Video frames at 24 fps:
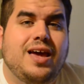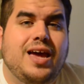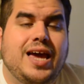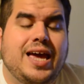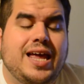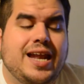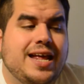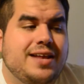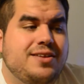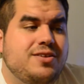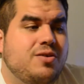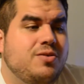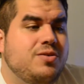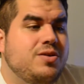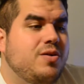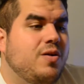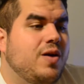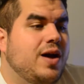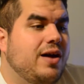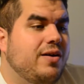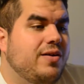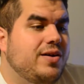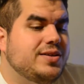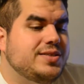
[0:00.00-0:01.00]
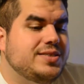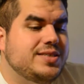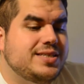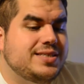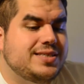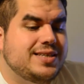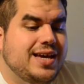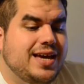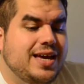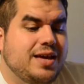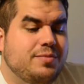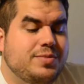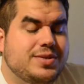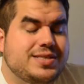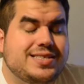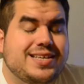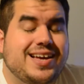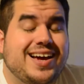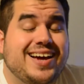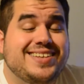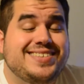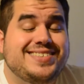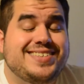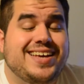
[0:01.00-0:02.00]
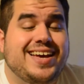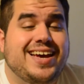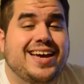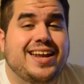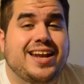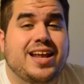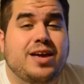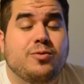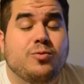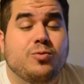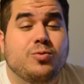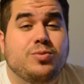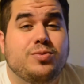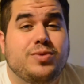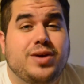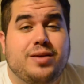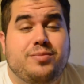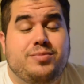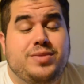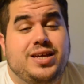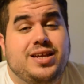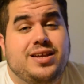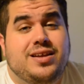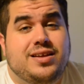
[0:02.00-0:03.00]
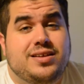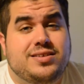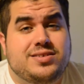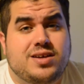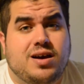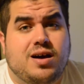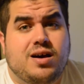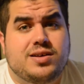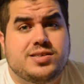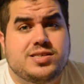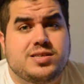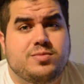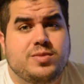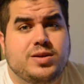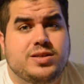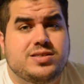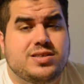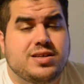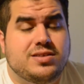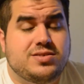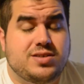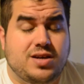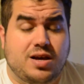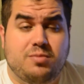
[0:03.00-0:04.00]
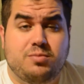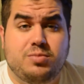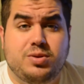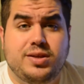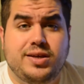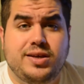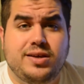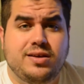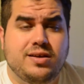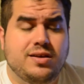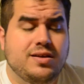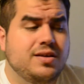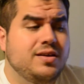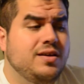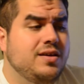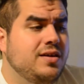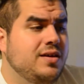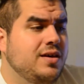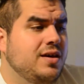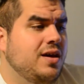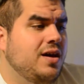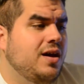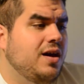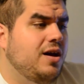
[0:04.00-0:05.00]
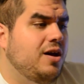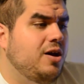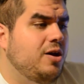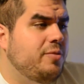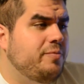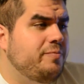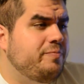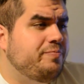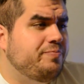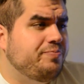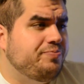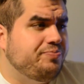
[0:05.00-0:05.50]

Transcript: And I don't know how else to say it besides that. And I mean it. It's awesome. It's humbling. I